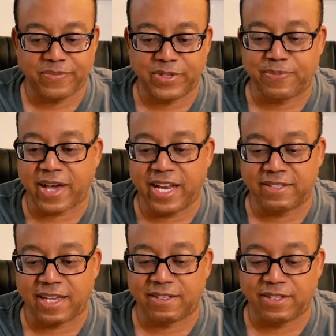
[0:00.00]

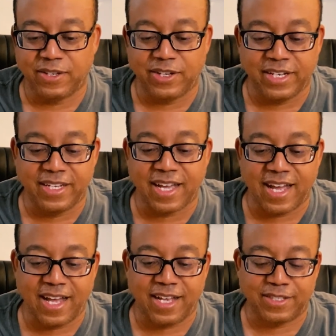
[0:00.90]
Spidey's actually a good
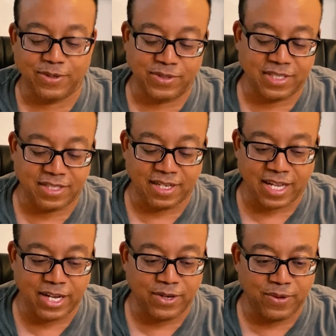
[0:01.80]
guy. So it's just a
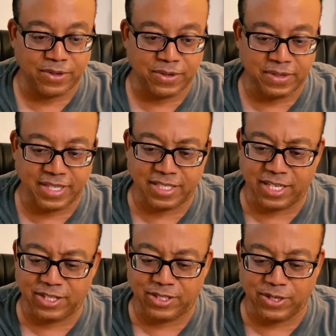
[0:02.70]
lot going on in this
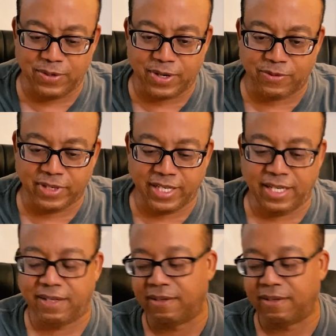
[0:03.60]
issue, and I really